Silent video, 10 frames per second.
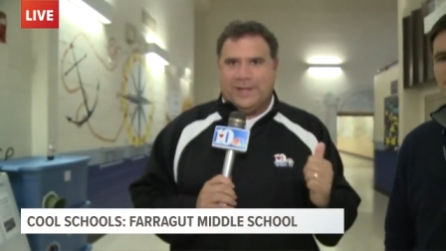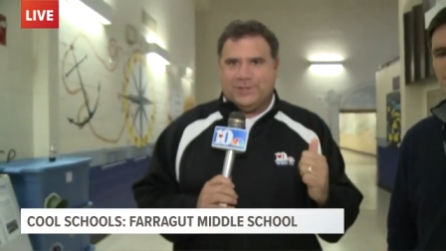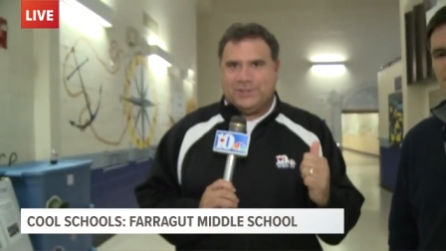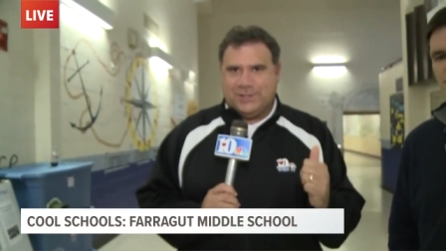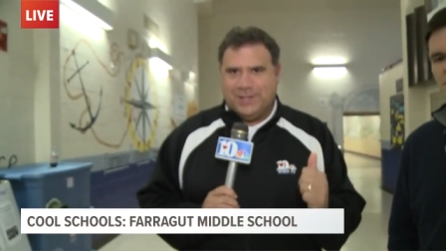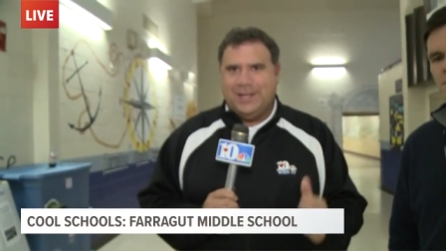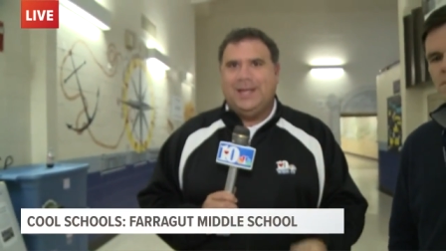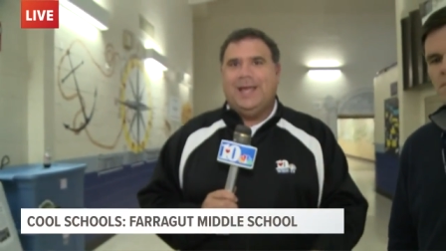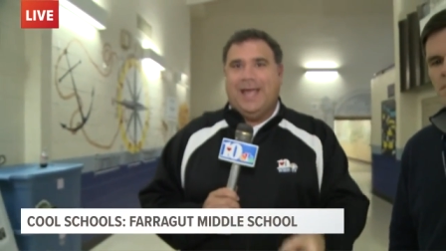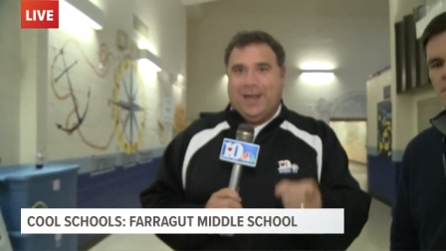Wes
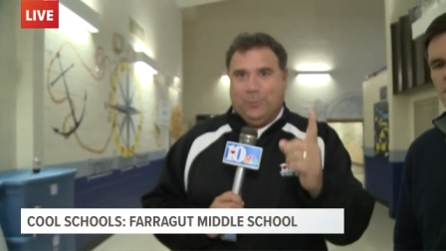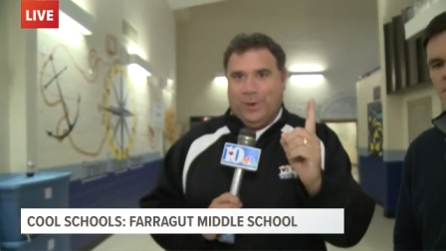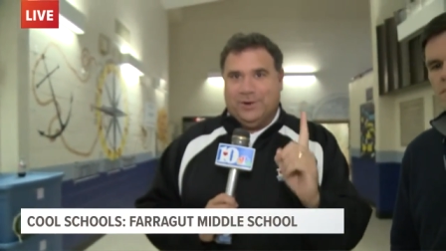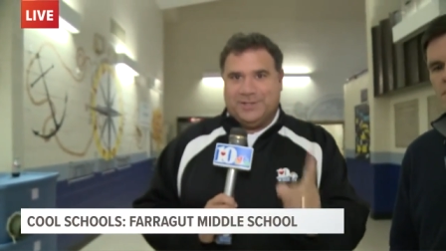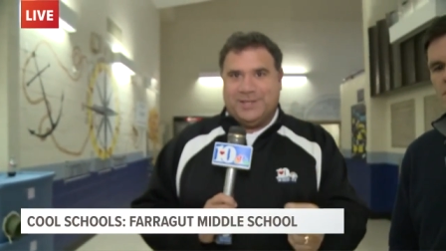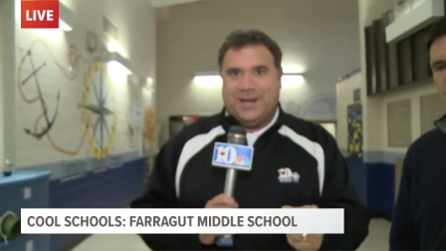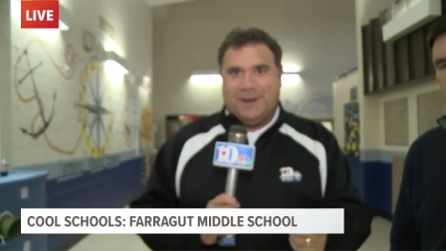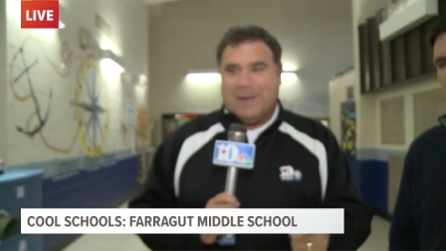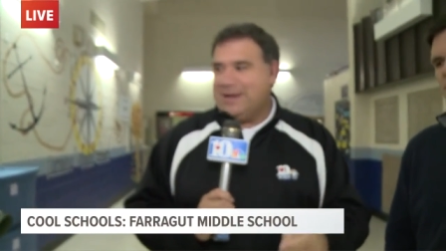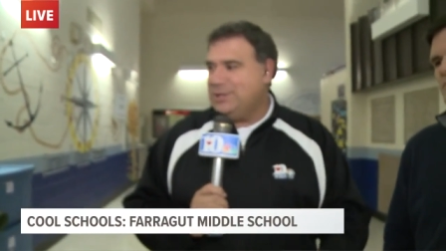and we are
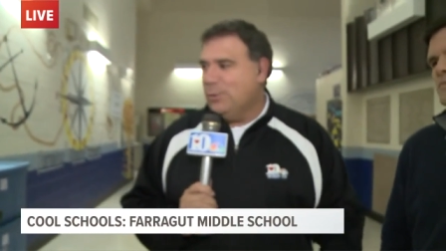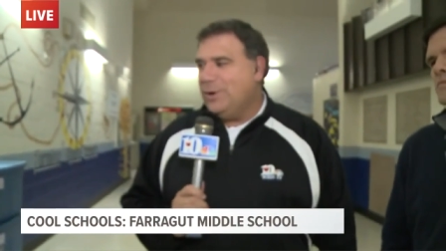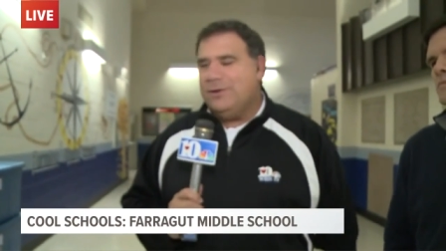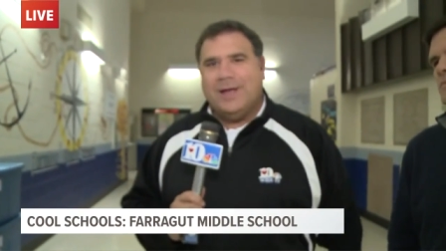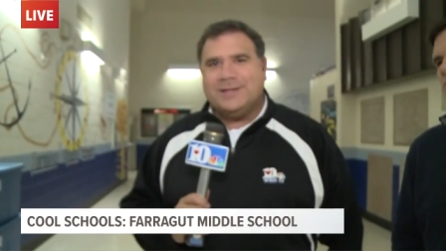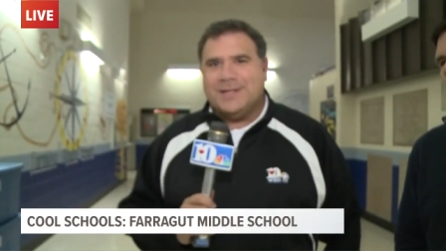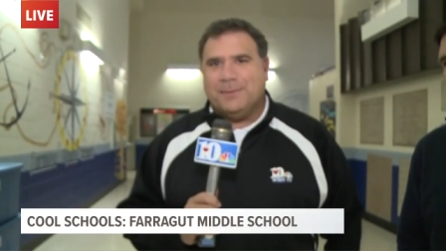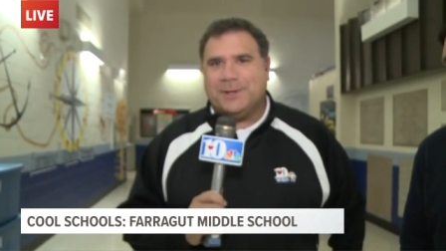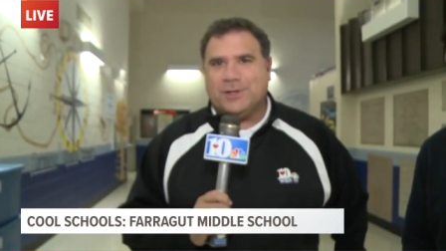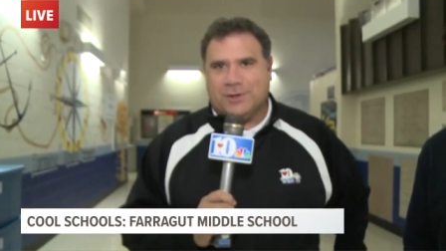sending it back to you. What do you guys
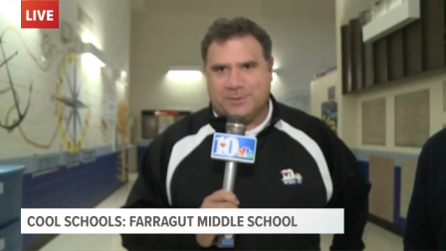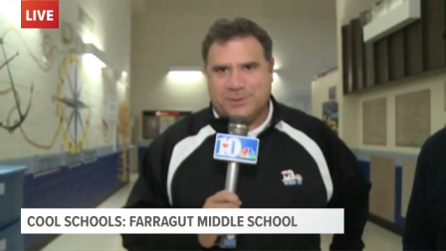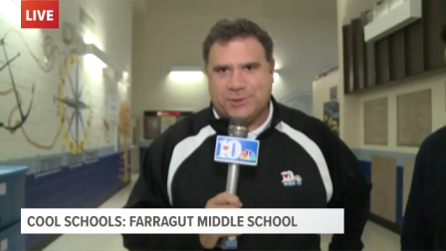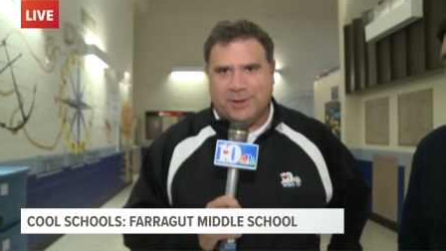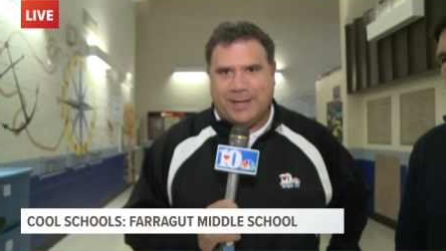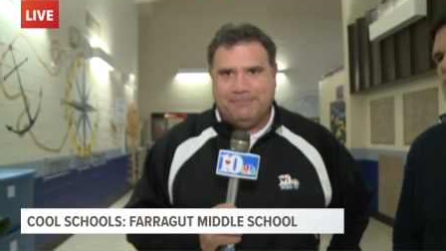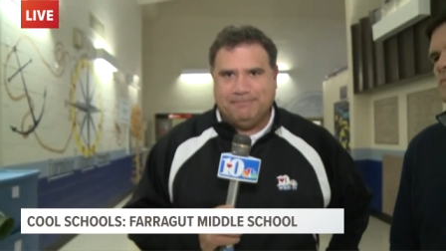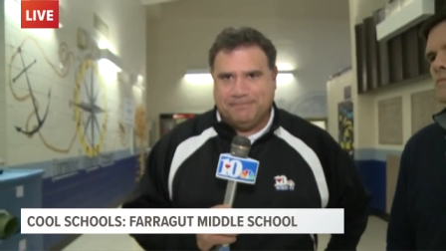think about the Christmas tree?